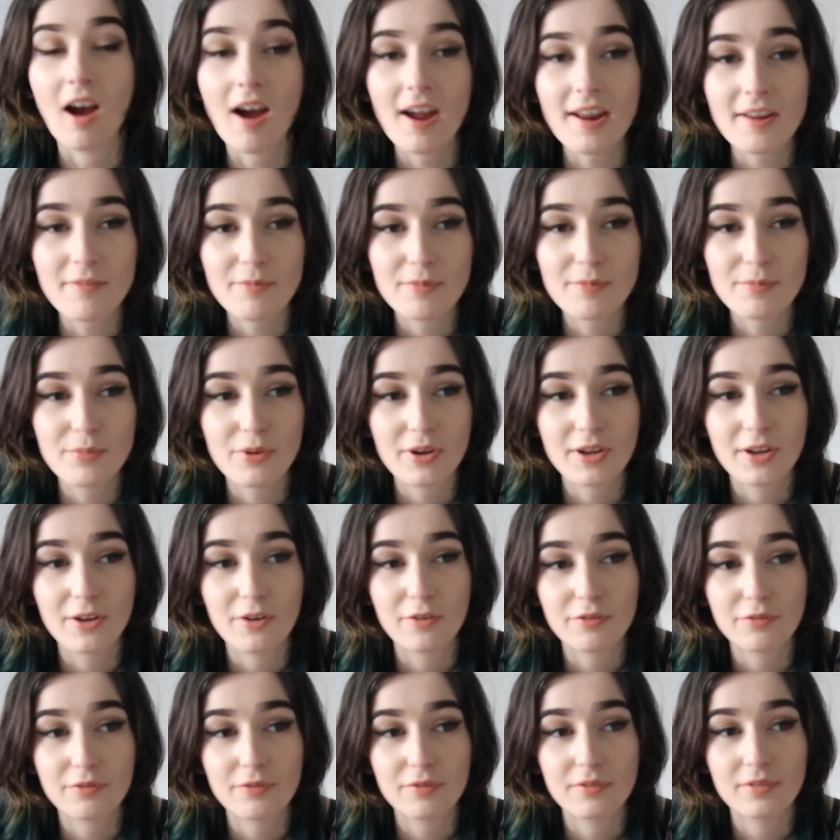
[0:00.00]
I have been putting
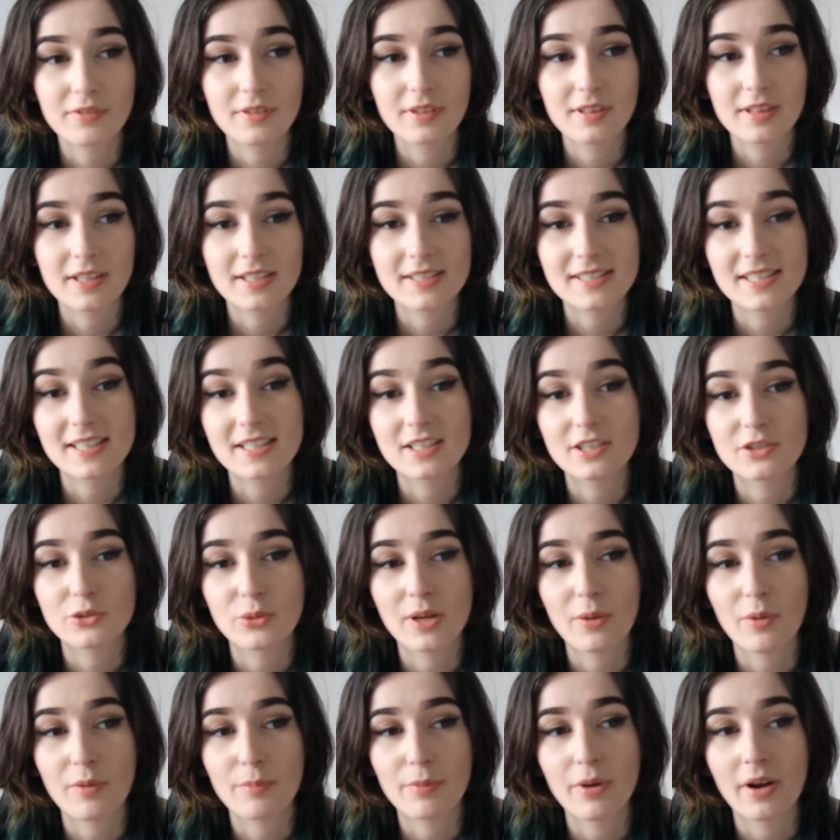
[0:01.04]
off listening to
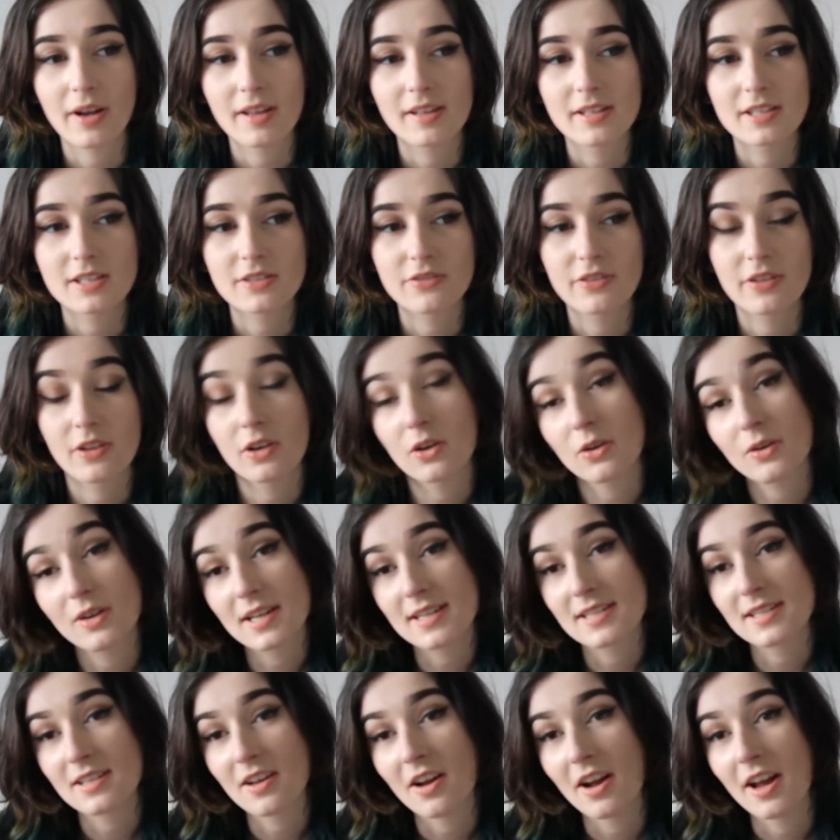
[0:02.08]
21 Pilots for the
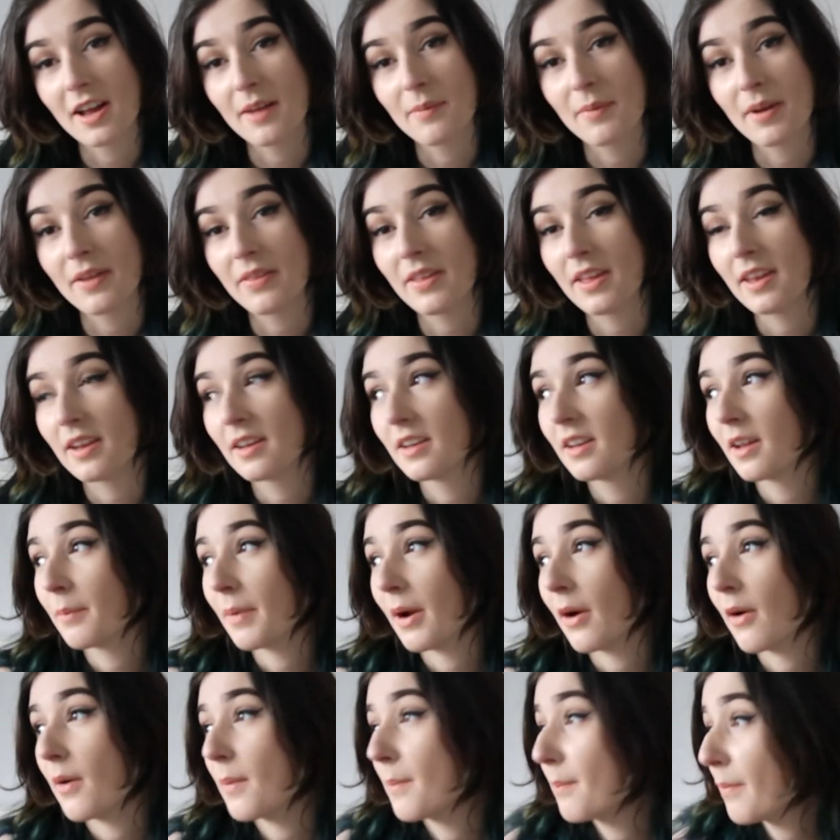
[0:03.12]
longest time, and then
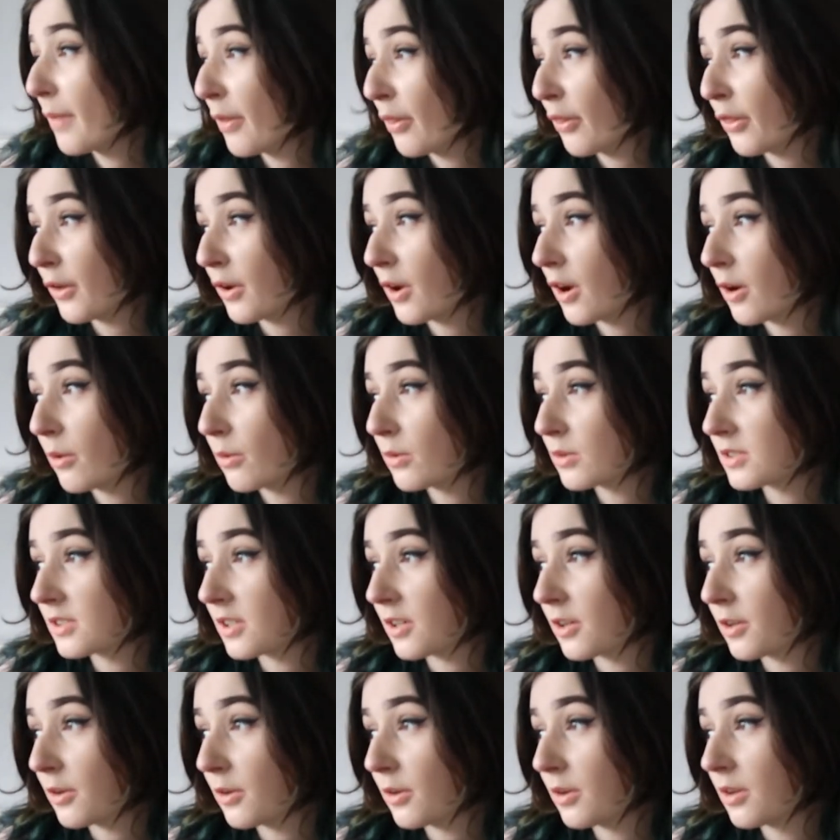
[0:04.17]
about a month ago or
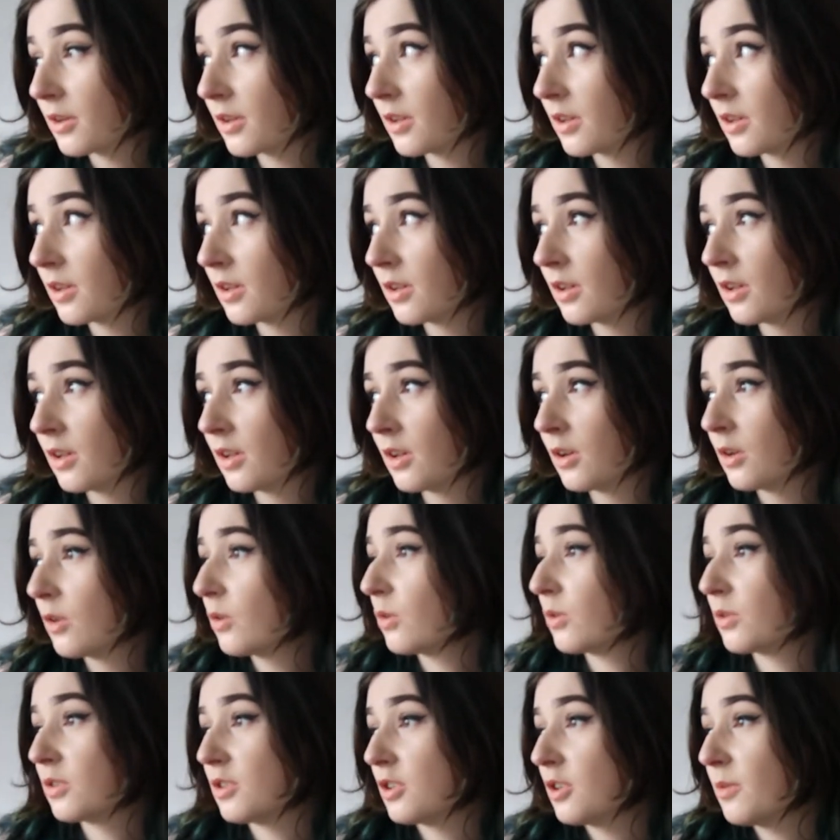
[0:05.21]
so,
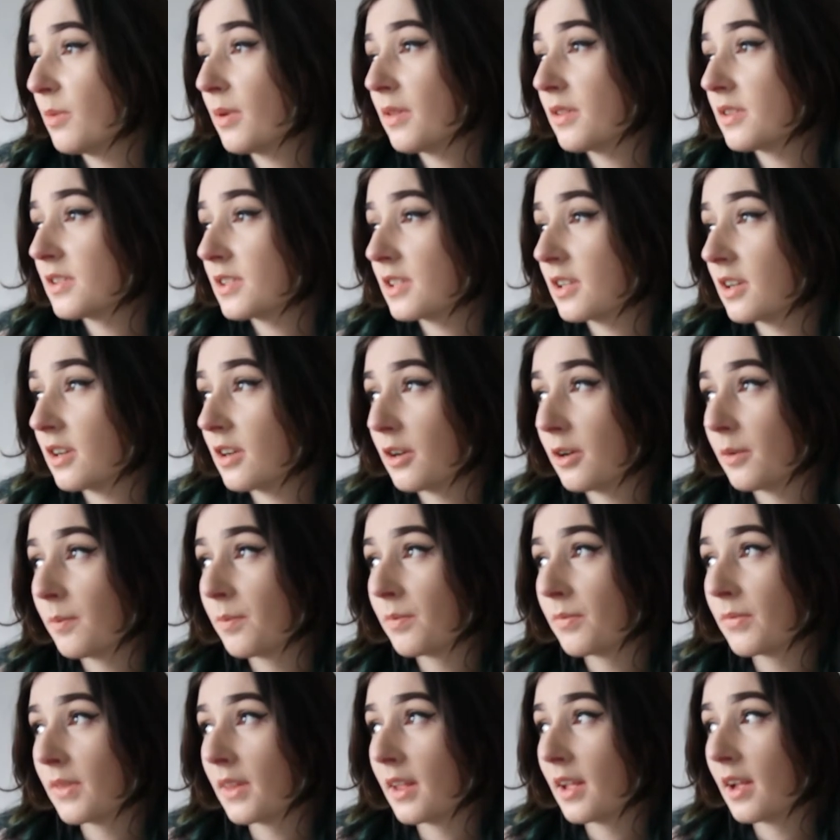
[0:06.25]
or 2 months ago,
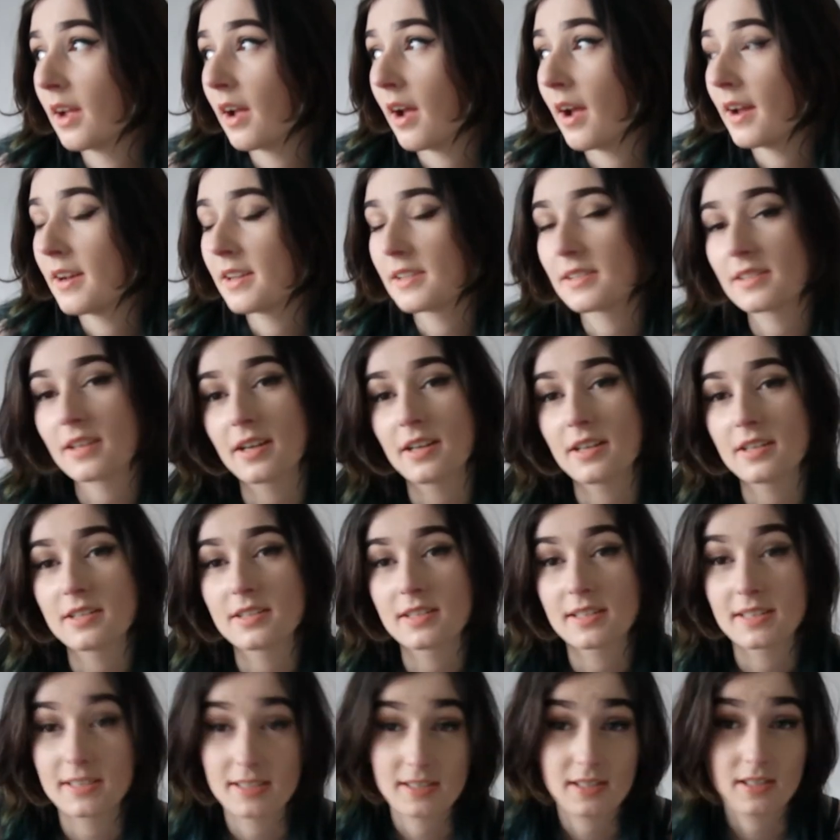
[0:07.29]
I decided
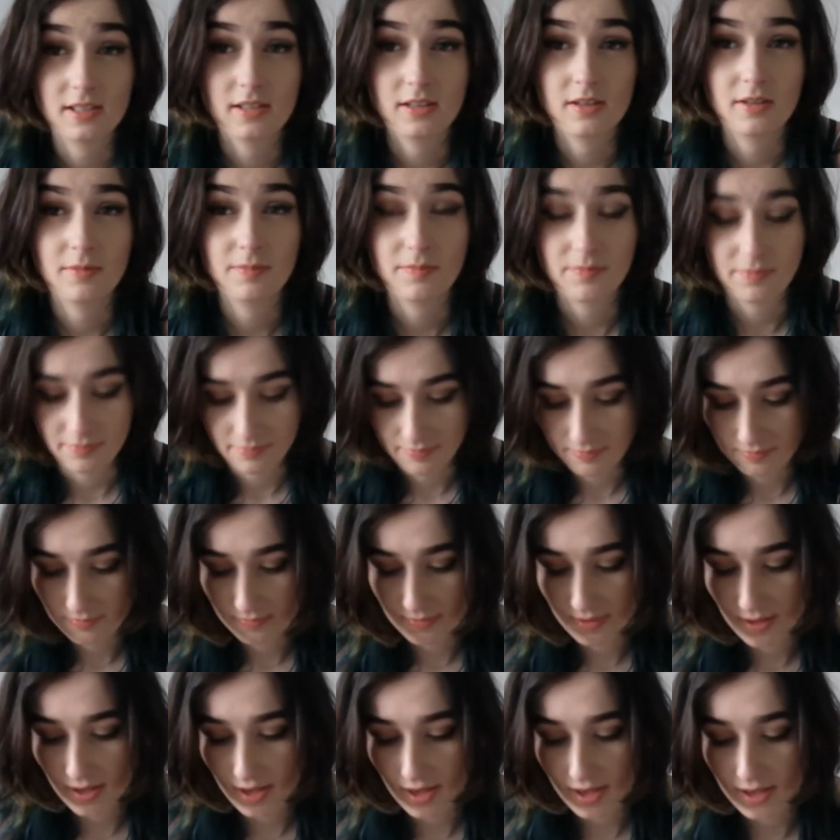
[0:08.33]
to listen to them,
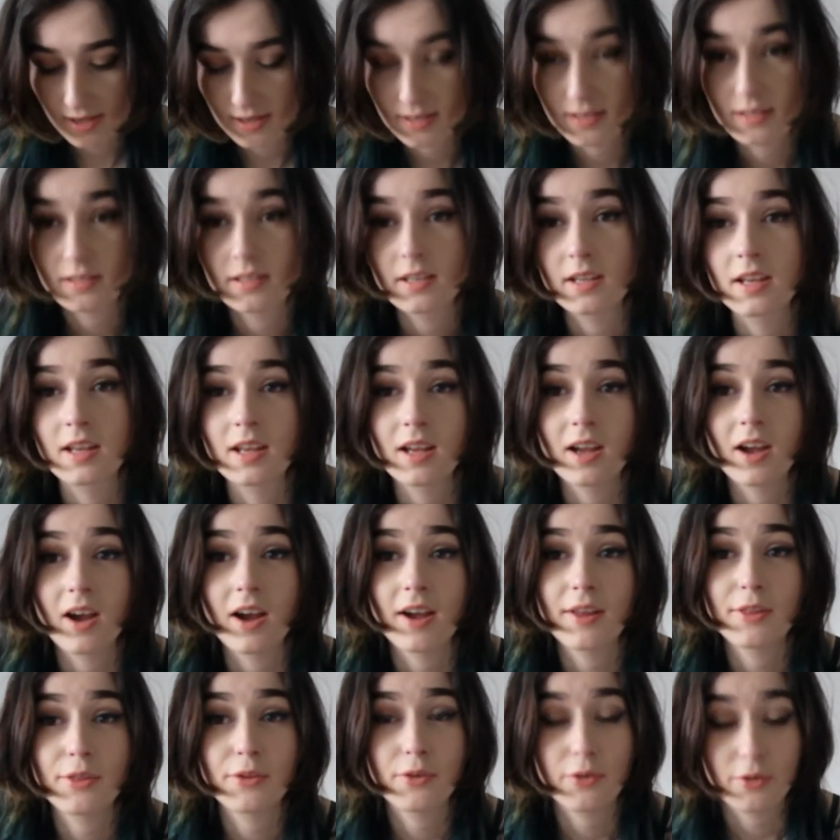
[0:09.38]
and
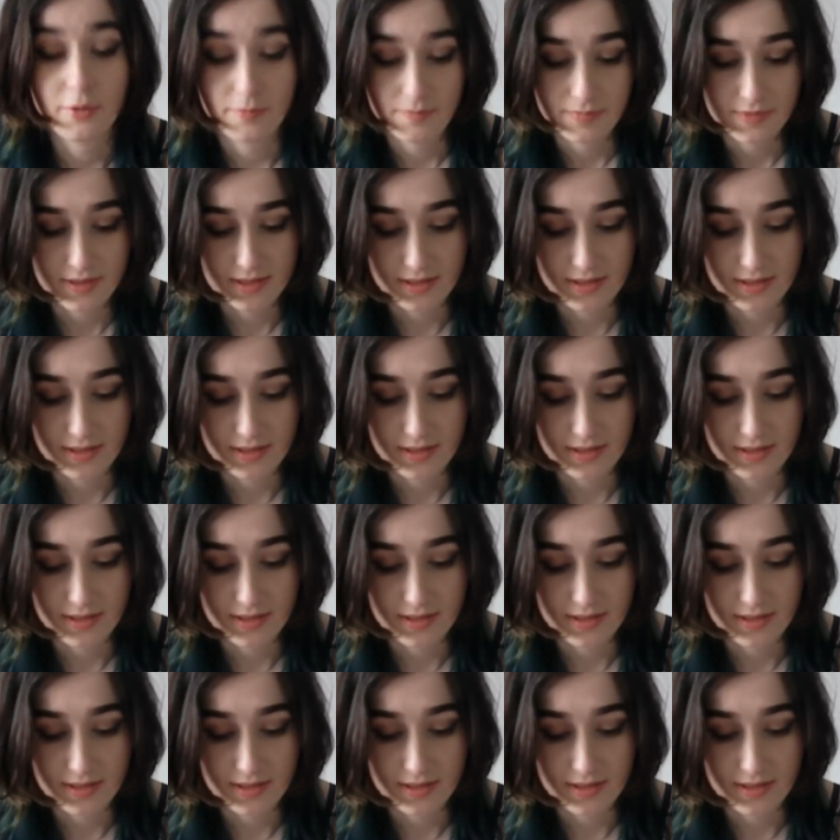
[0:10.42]
I thought,